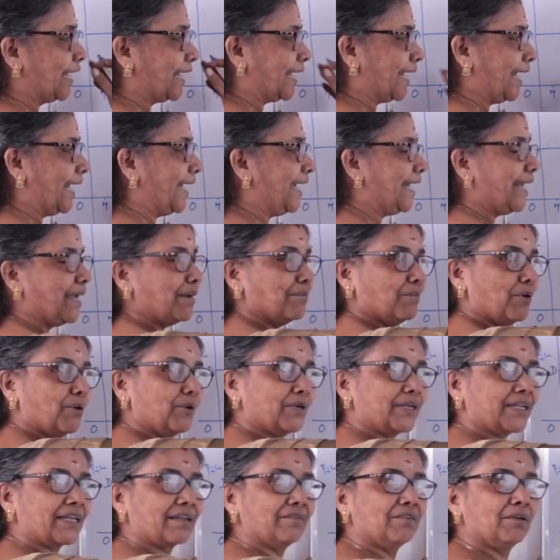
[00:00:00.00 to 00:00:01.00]
any
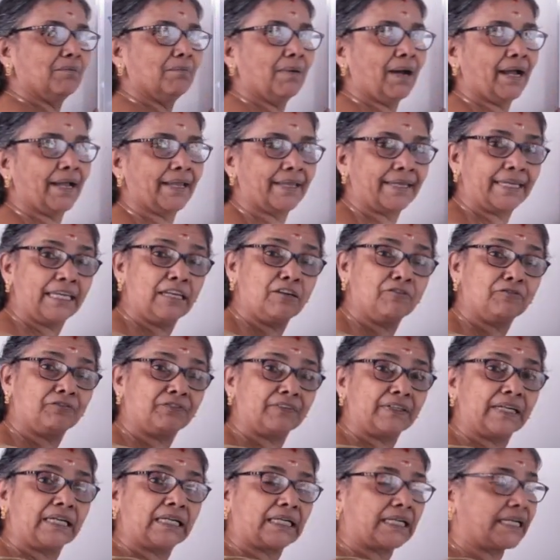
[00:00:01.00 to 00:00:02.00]
amount he will buy
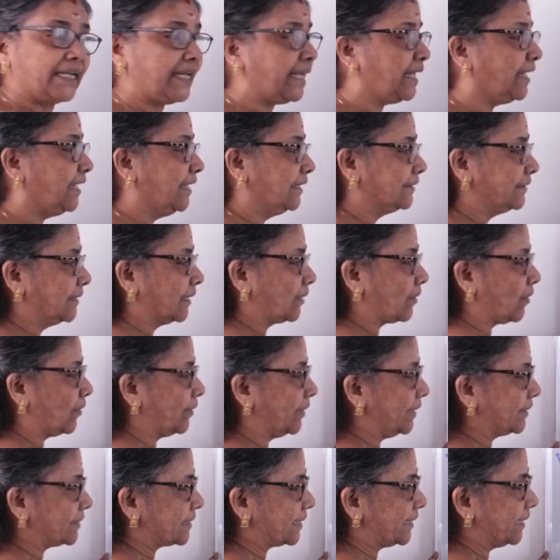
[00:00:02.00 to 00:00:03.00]
infinitely, the
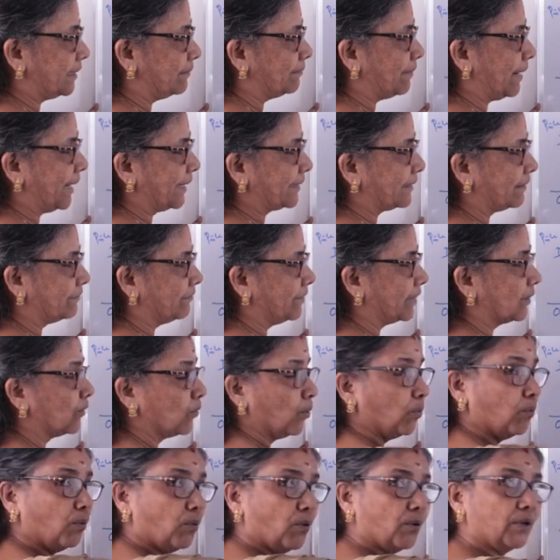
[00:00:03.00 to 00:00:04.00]
quantity demanded will
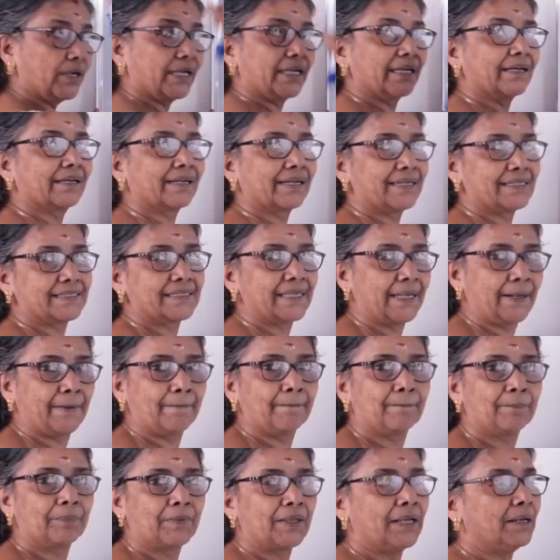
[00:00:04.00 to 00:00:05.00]
go on
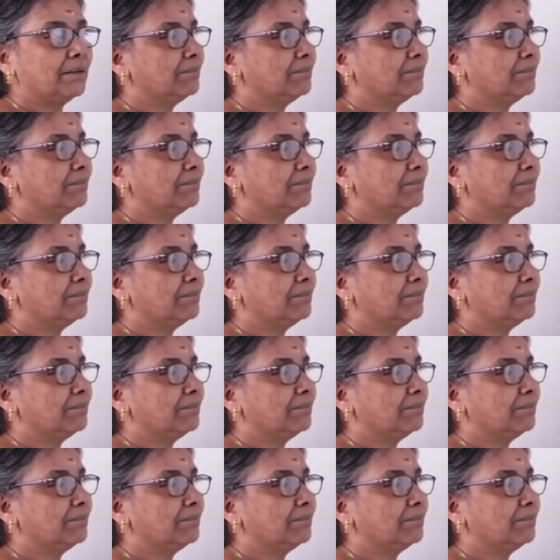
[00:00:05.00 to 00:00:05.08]
increasing.